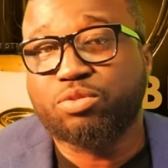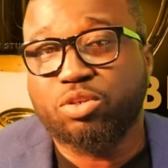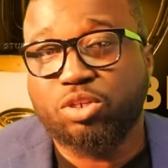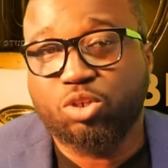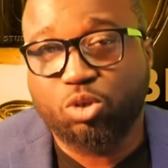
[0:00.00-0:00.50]

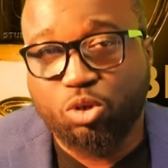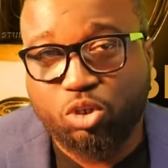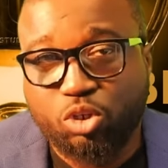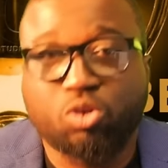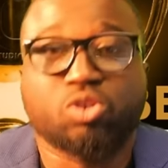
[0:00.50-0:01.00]
to the
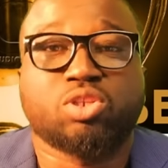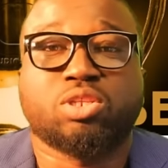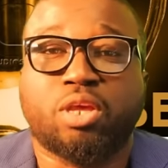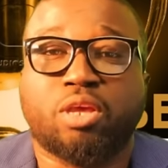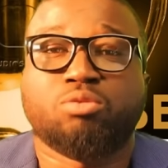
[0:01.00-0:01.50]
church because
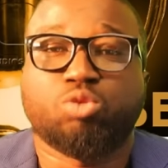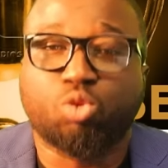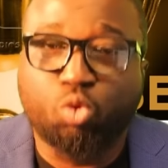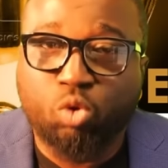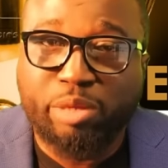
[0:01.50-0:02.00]
they
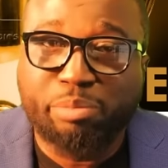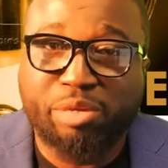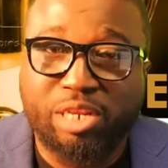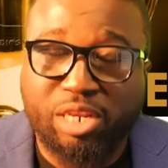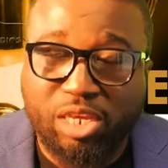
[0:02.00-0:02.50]
truly
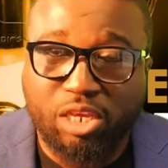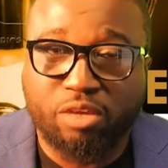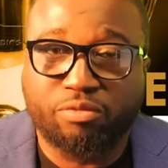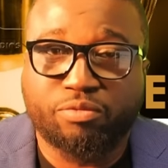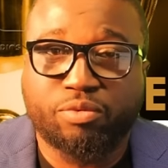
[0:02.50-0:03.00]

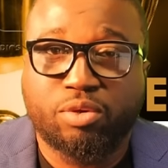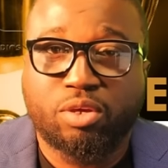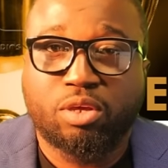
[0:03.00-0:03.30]
believe